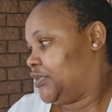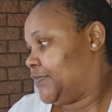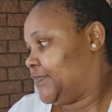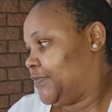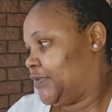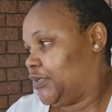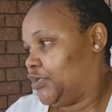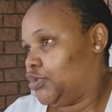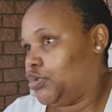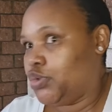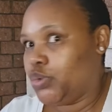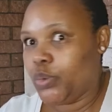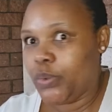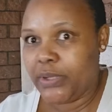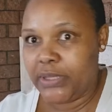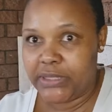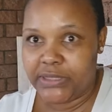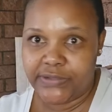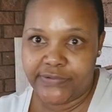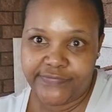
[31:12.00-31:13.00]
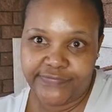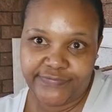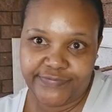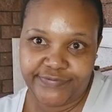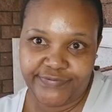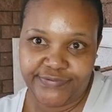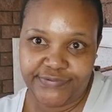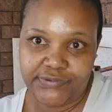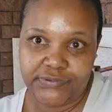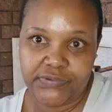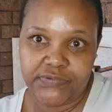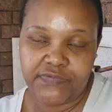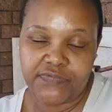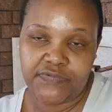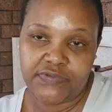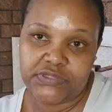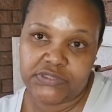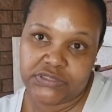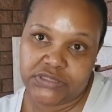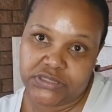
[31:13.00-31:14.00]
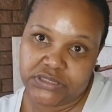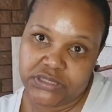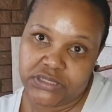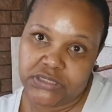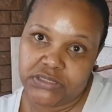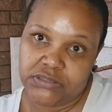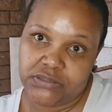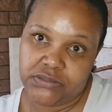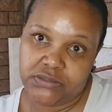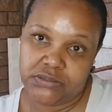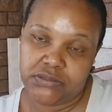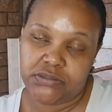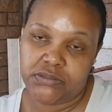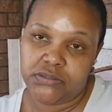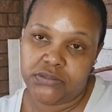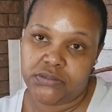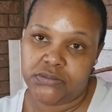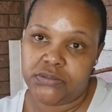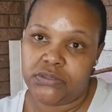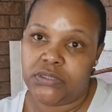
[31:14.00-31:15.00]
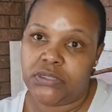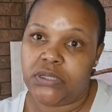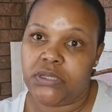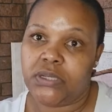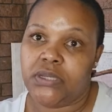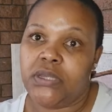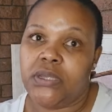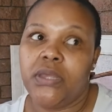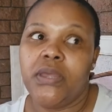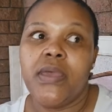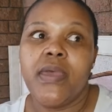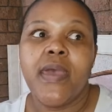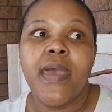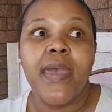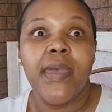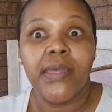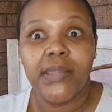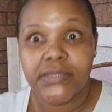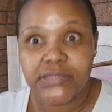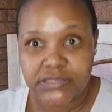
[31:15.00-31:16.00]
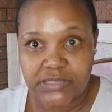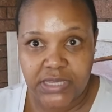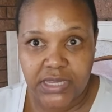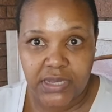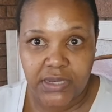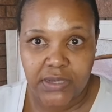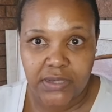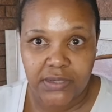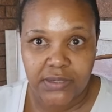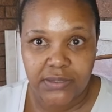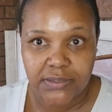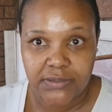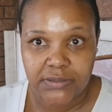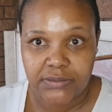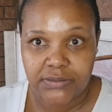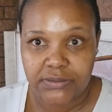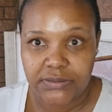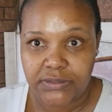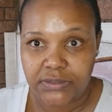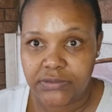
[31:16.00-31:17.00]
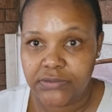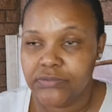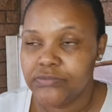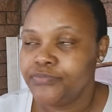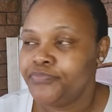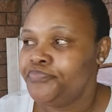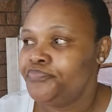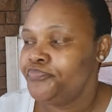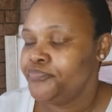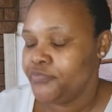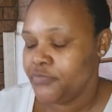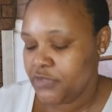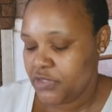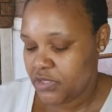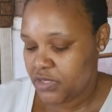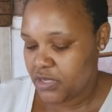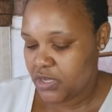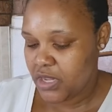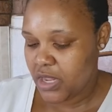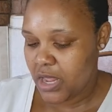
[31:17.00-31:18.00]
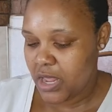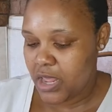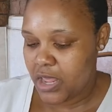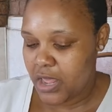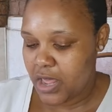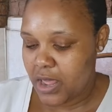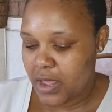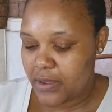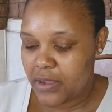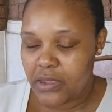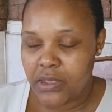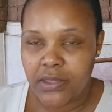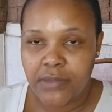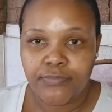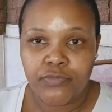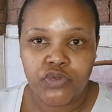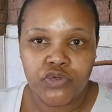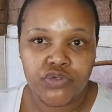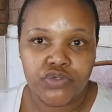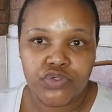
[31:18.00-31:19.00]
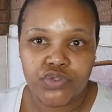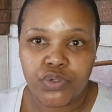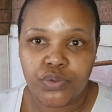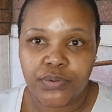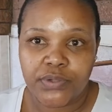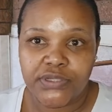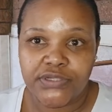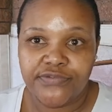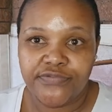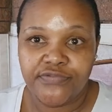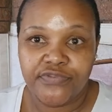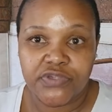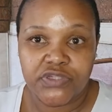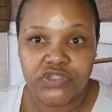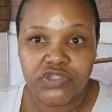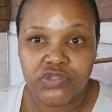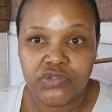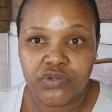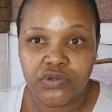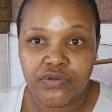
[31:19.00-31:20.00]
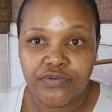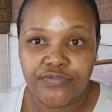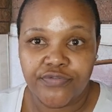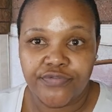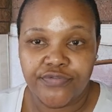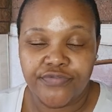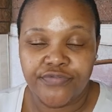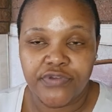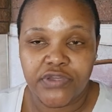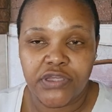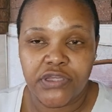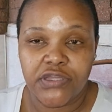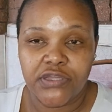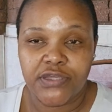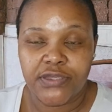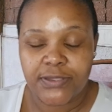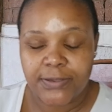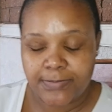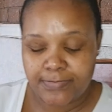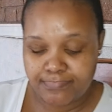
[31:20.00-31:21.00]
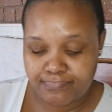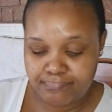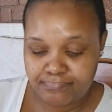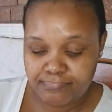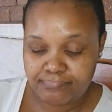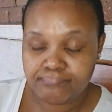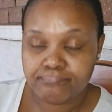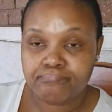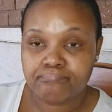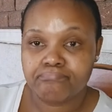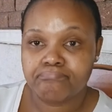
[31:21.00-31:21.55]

chapter 12 verse 9 and 10 no i'm not sure what version of um,